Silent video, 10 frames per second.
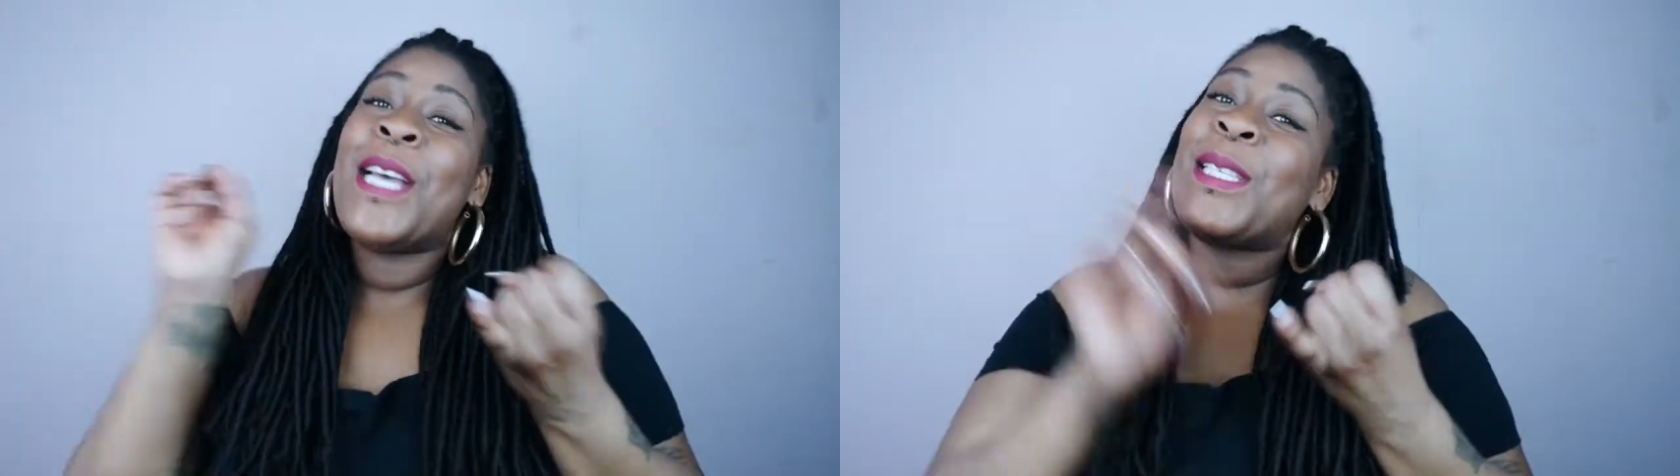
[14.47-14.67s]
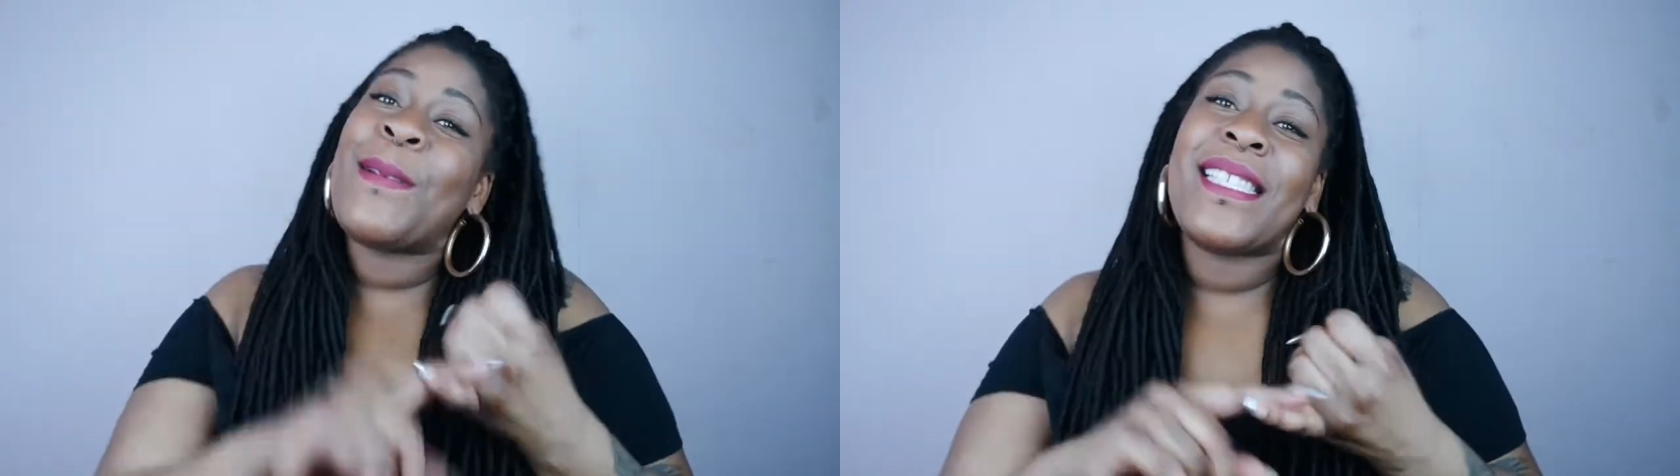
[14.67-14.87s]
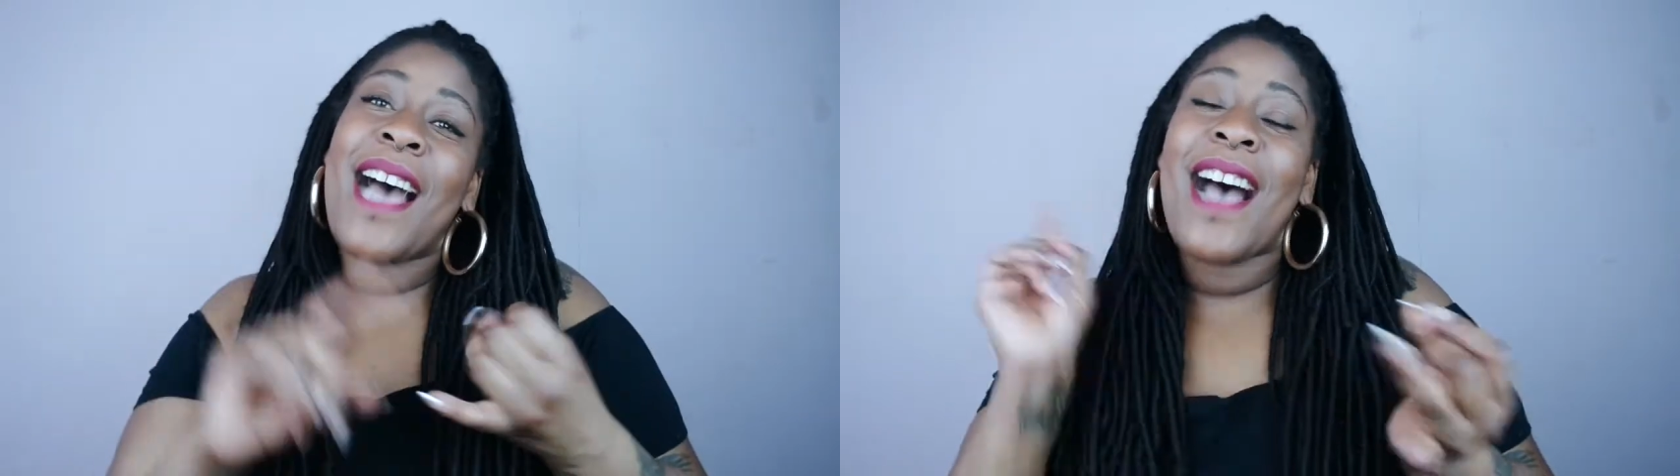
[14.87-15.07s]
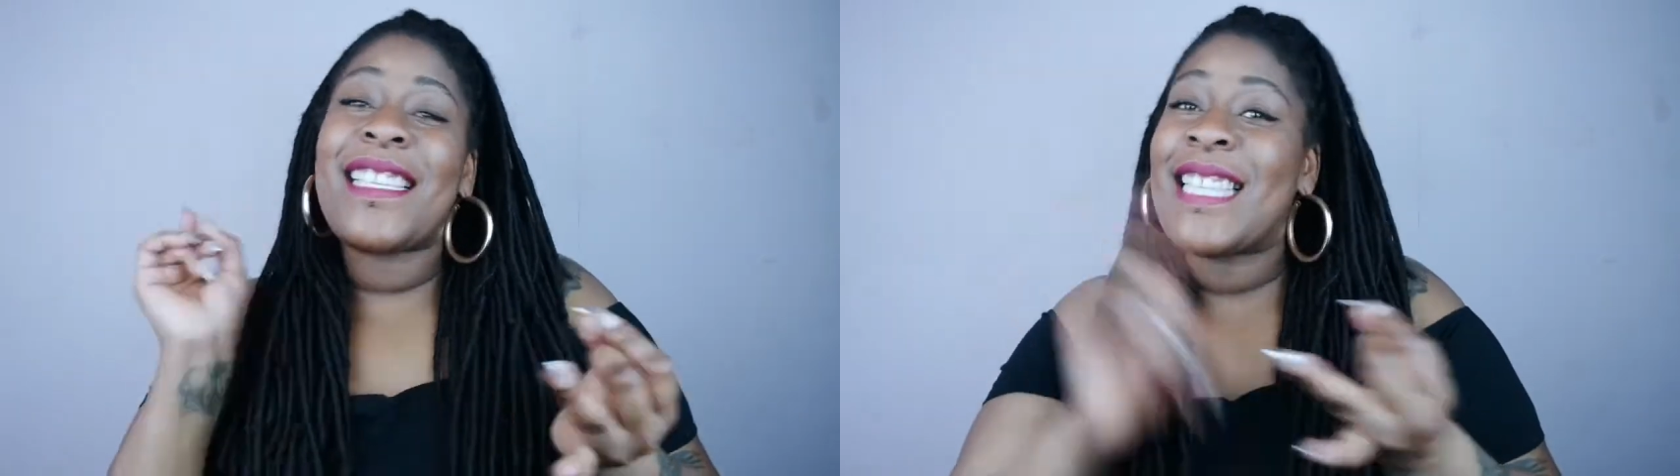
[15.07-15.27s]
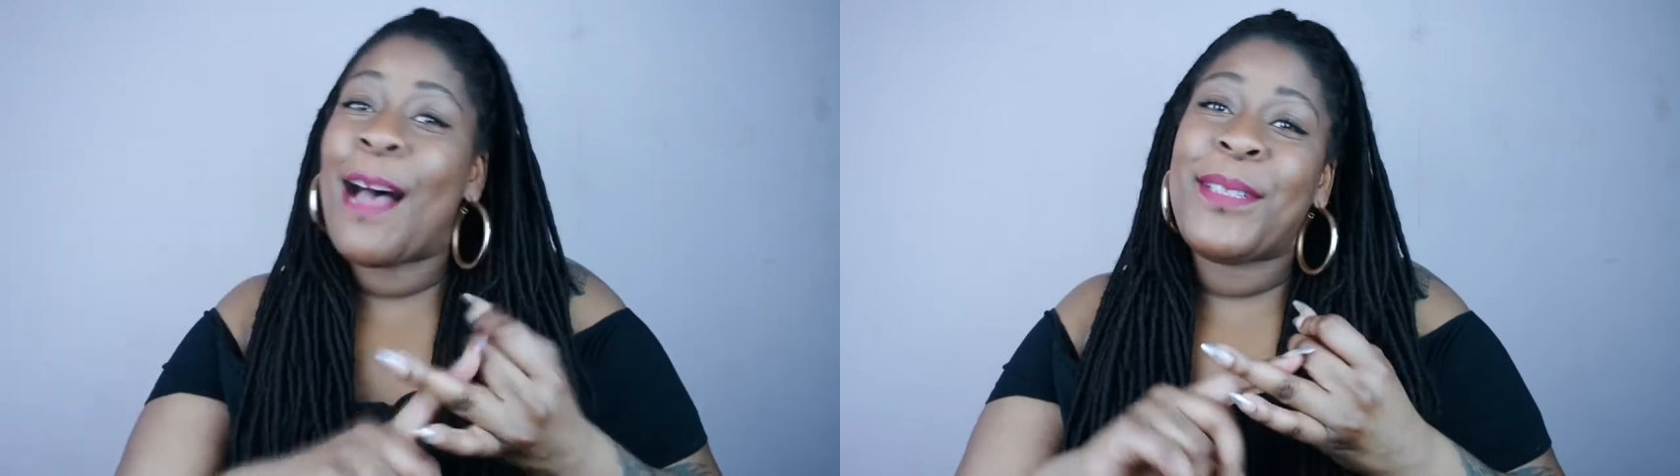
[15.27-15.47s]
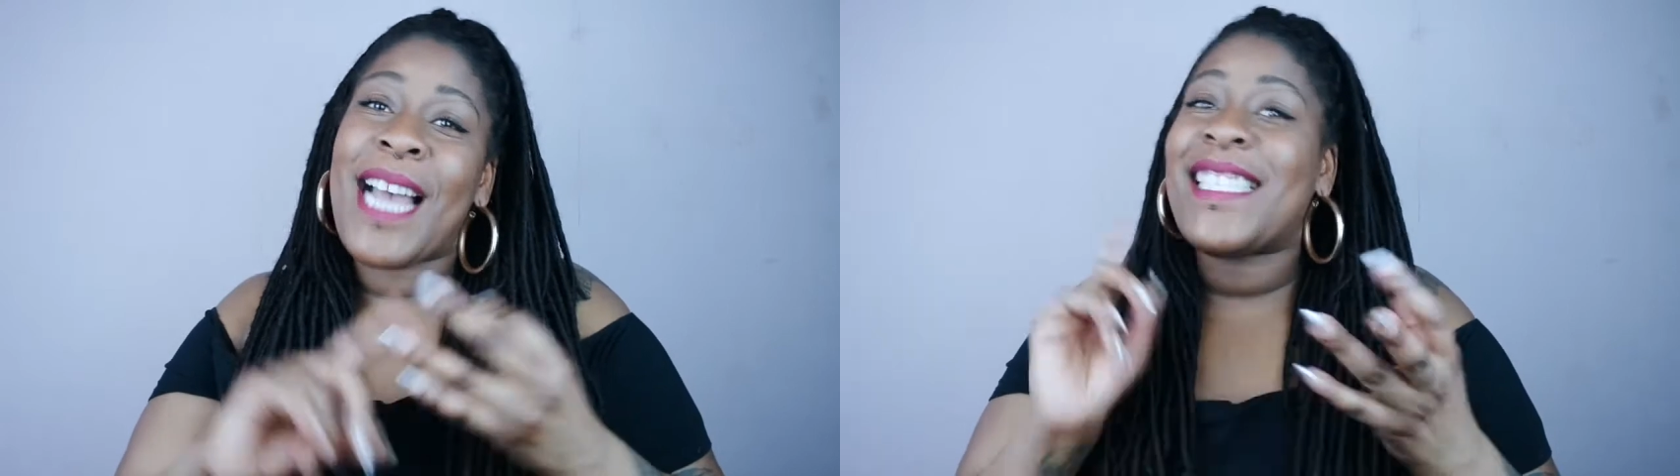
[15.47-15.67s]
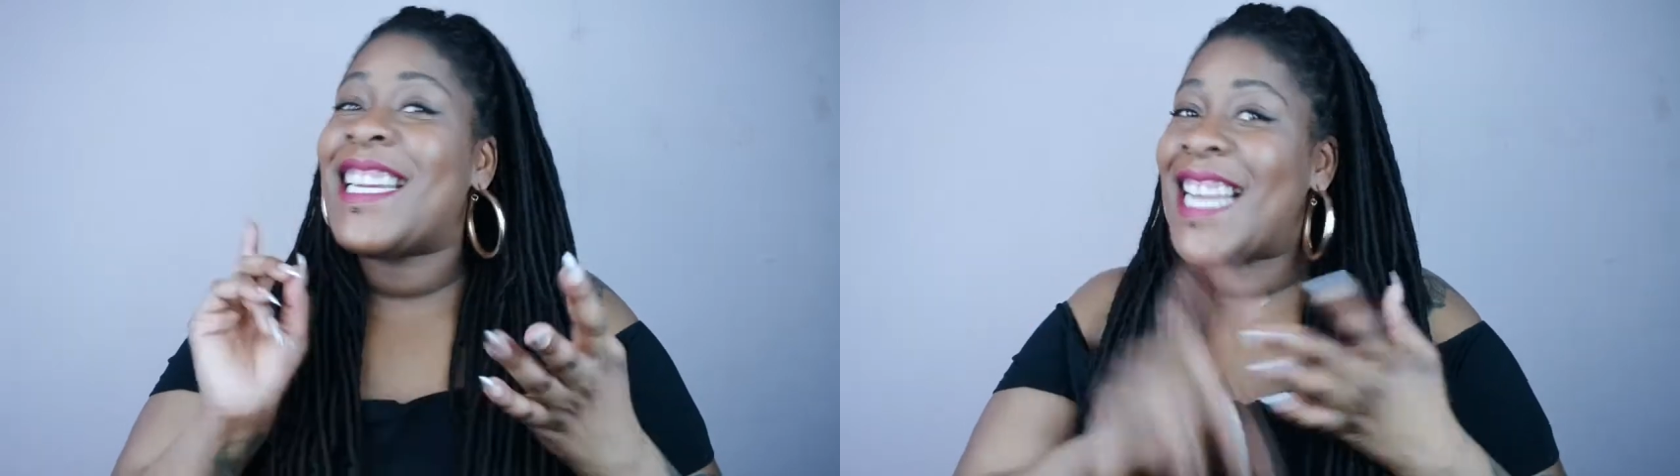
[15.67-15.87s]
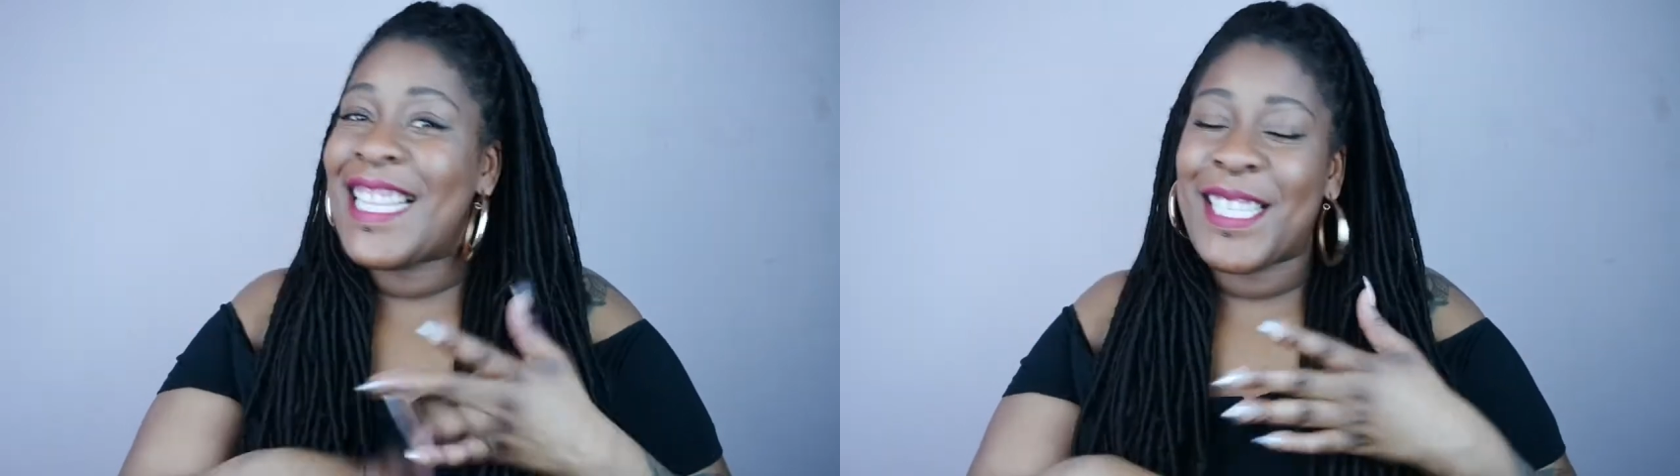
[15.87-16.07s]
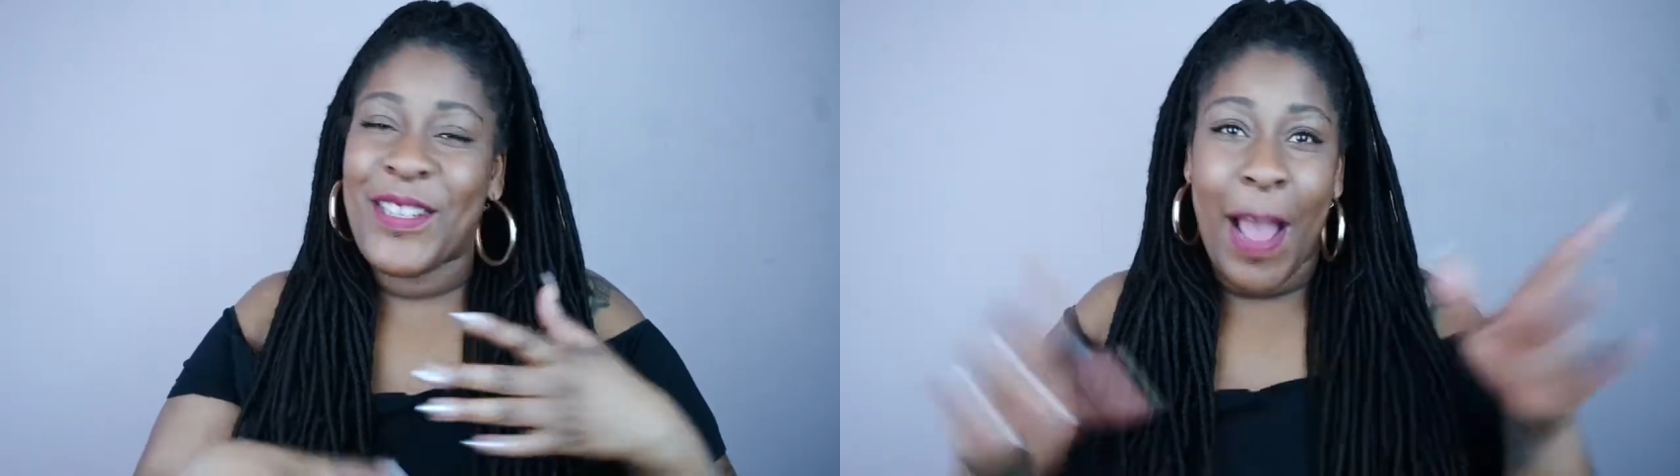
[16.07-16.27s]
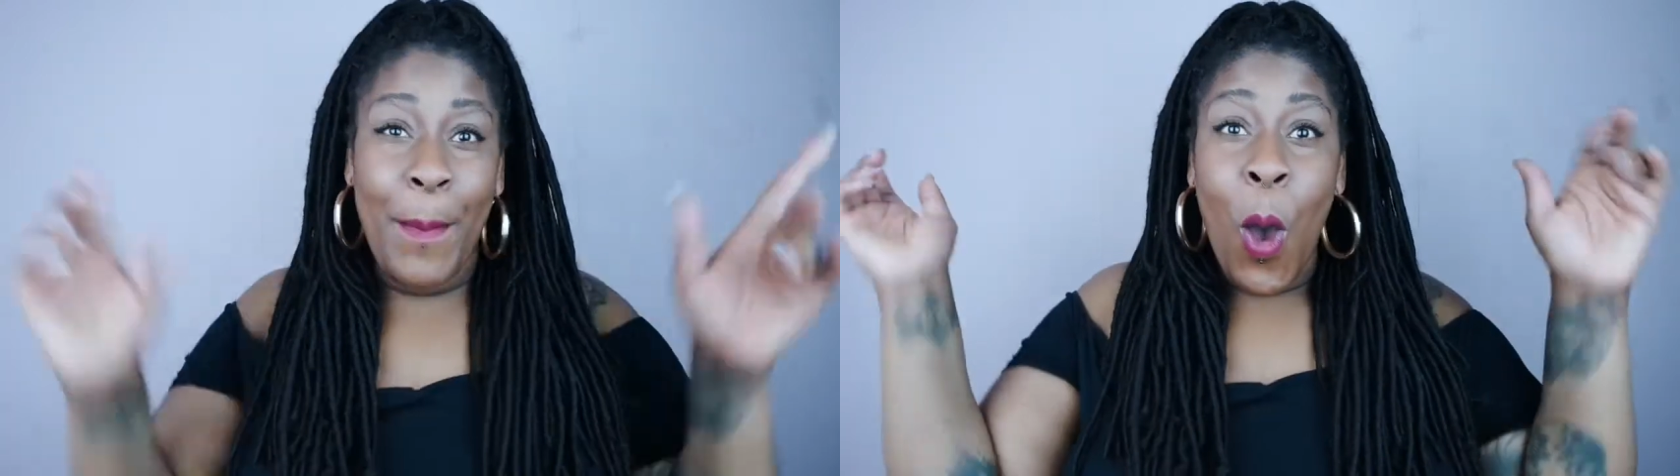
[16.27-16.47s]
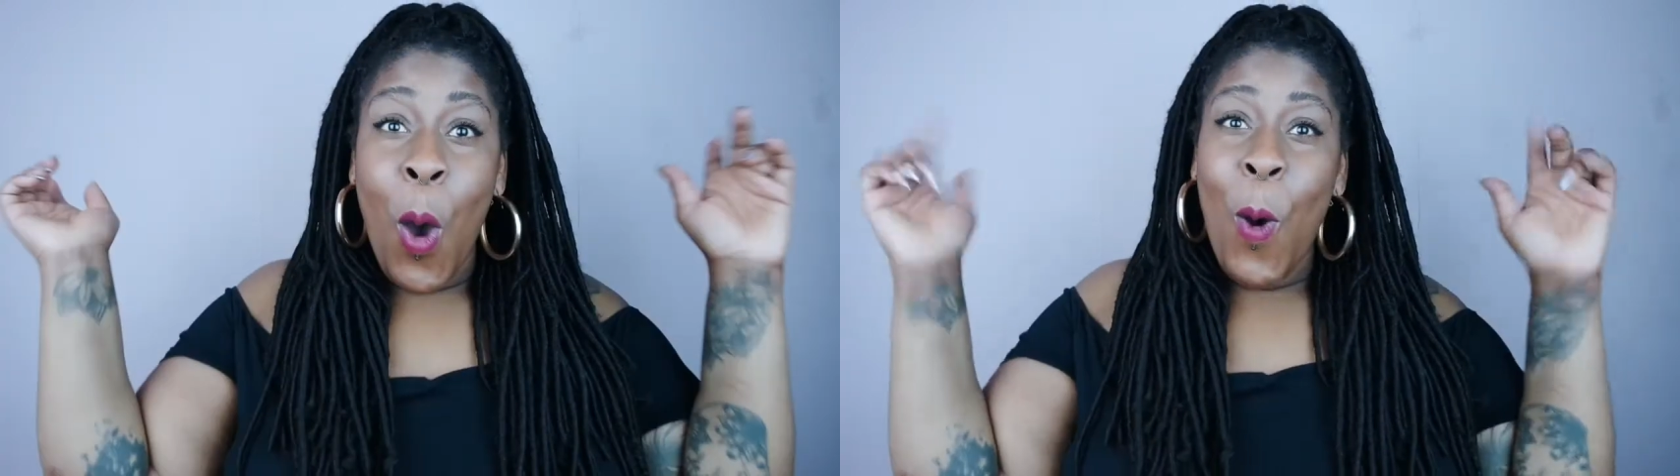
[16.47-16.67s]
Twitter, Snapchat and Instagram.